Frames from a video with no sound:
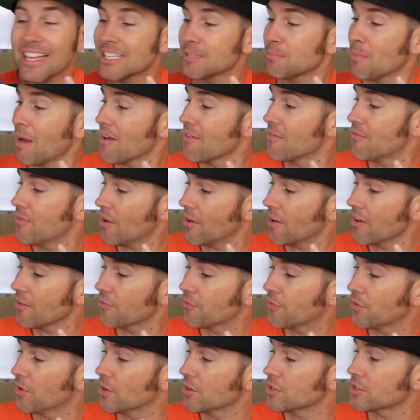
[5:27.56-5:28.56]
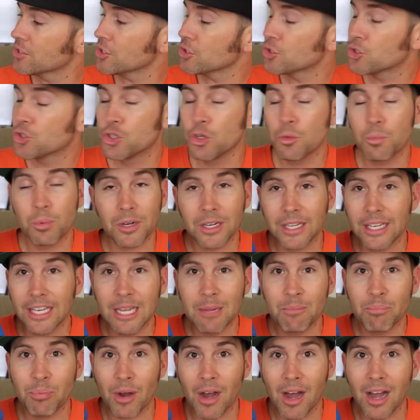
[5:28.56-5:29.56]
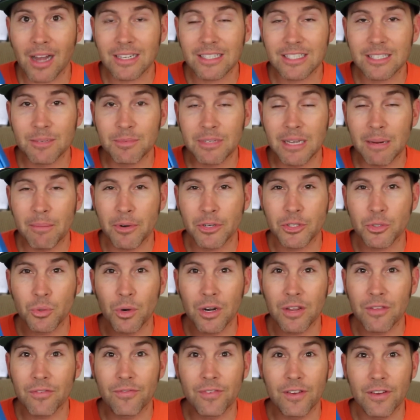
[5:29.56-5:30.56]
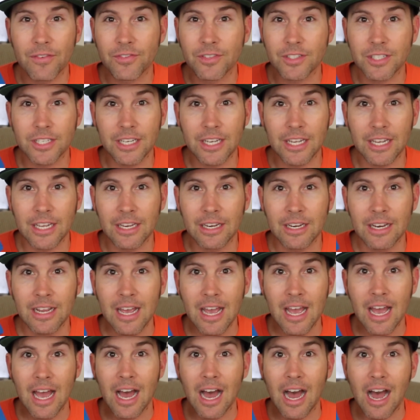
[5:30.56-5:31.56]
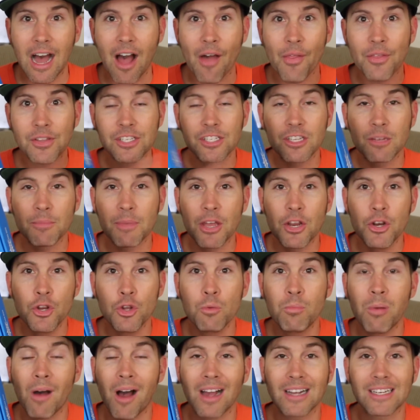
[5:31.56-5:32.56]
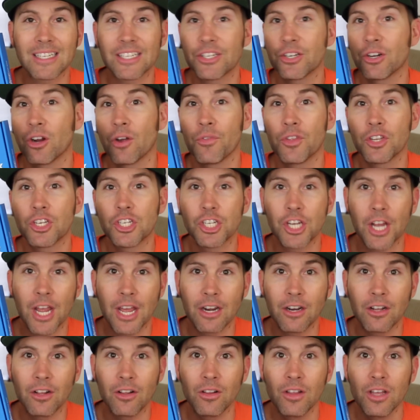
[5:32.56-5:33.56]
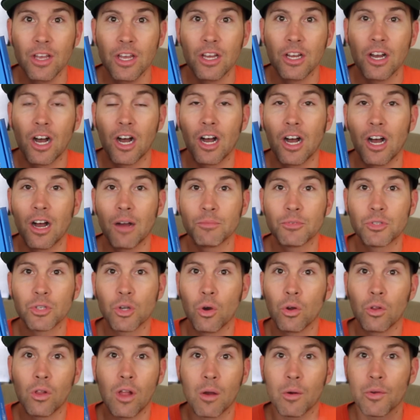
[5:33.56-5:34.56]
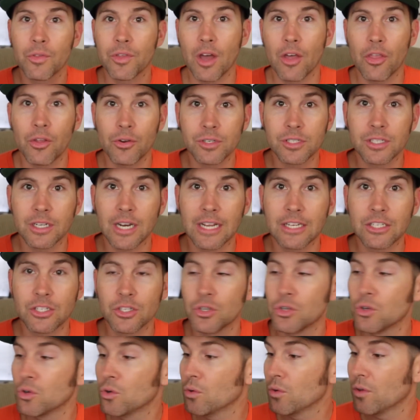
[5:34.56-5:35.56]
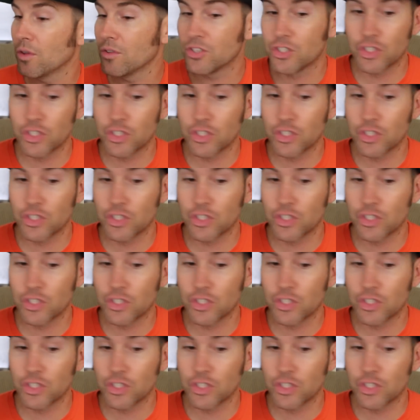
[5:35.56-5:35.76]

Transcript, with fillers: is my very first Super Geek box, September 2015. Uh, this is gonna be a new box here on the channel uh, to go along with the others that I do.